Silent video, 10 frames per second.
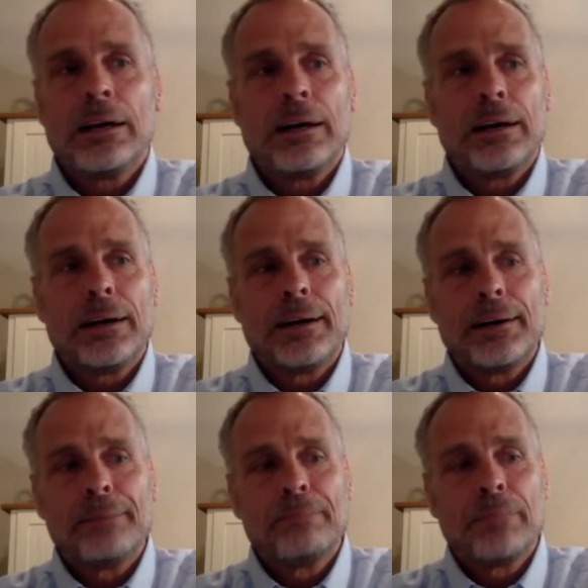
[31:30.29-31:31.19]

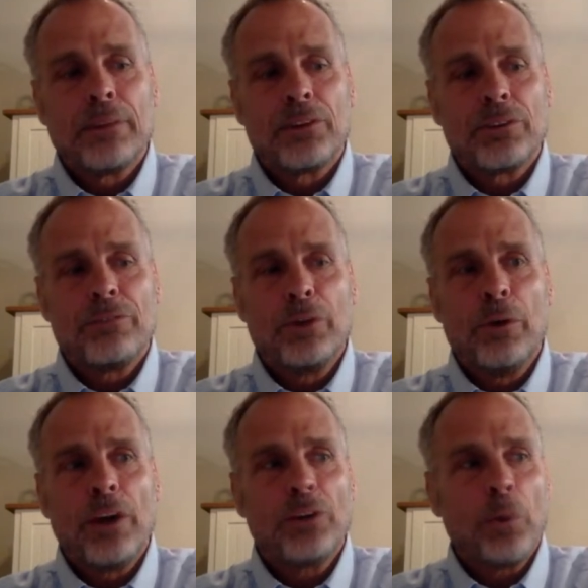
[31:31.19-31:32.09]
Um, there's a few
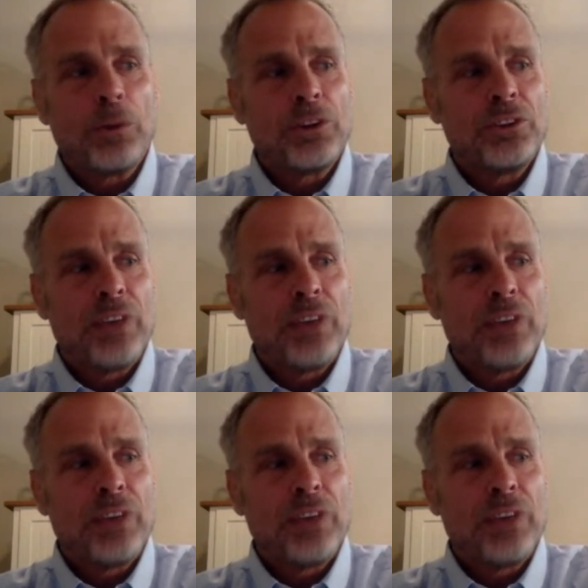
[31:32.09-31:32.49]
race horses